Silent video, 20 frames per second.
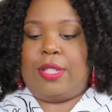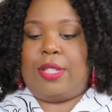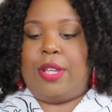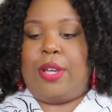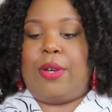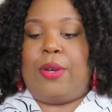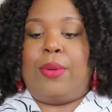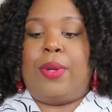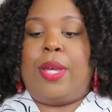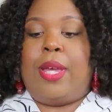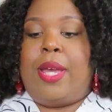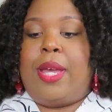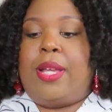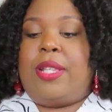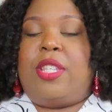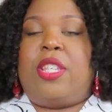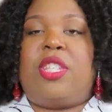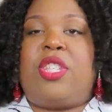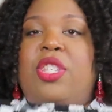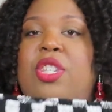So
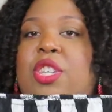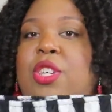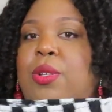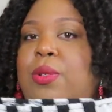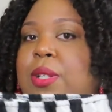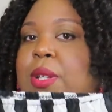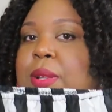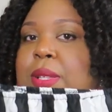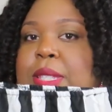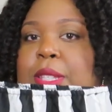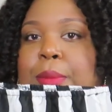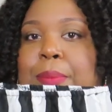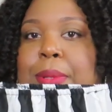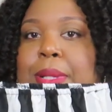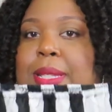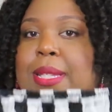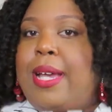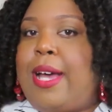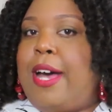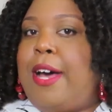just a cute little
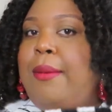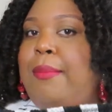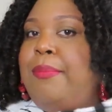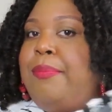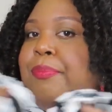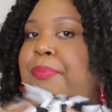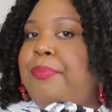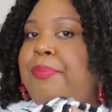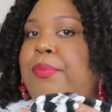simple top.